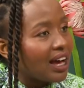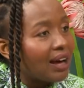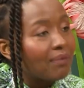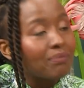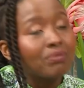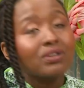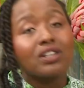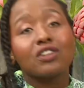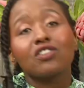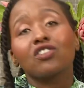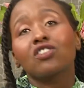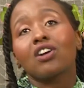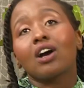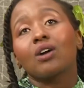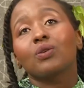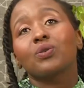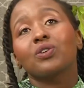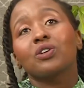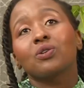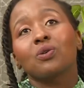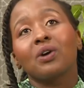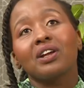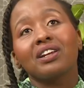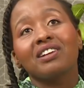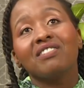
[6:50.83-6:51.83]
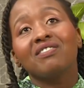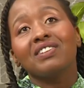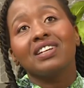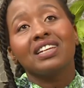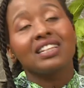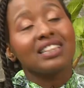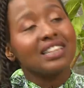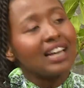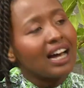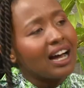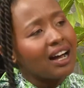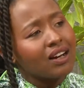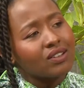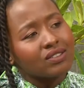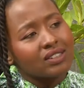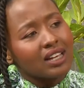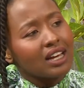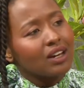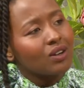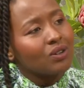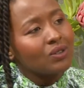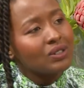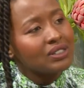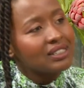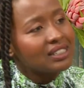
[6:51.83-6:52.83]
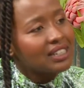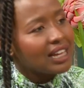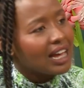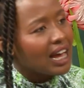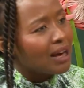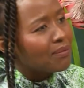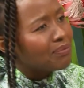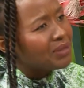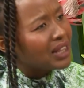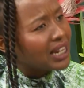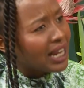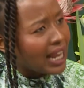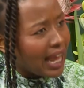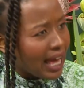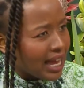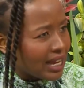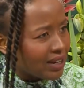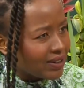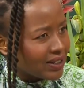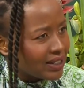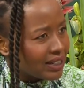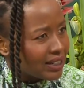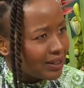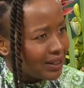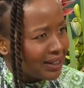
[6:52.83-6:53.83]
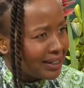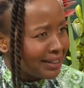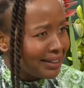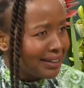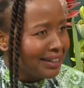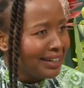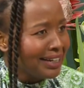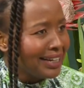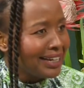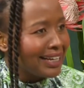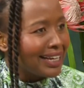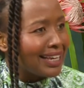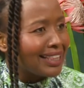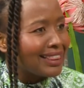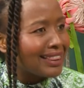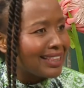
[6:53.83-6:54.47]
I'm the shouting one. Even in the house, I always say I'm the lion yeah.